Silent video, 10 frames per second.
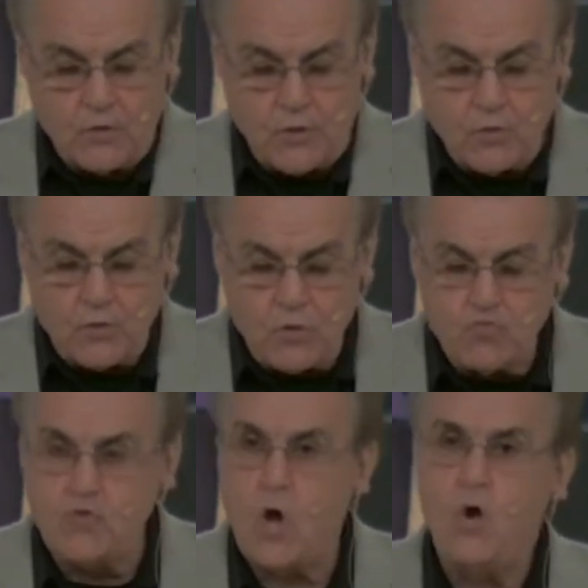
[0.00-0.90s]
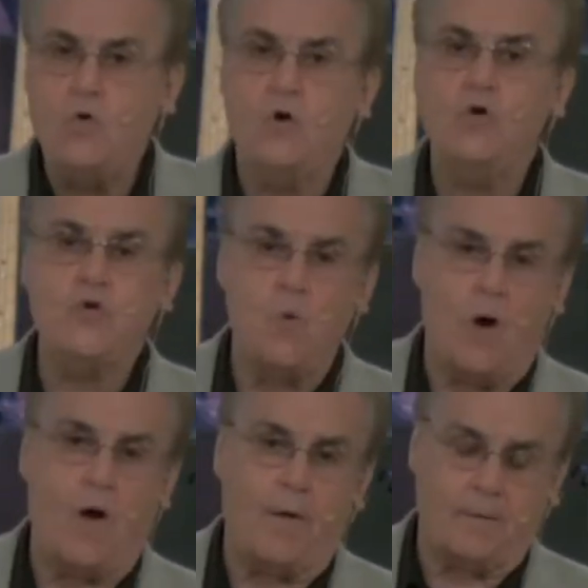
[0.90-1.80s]
Do you know who
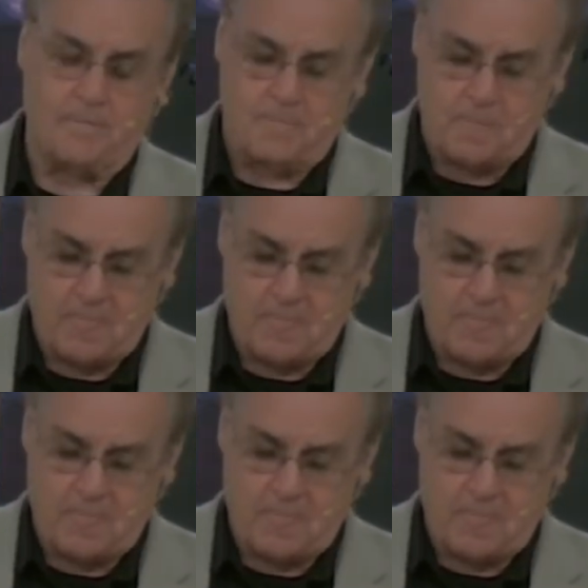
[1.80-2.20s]
you are?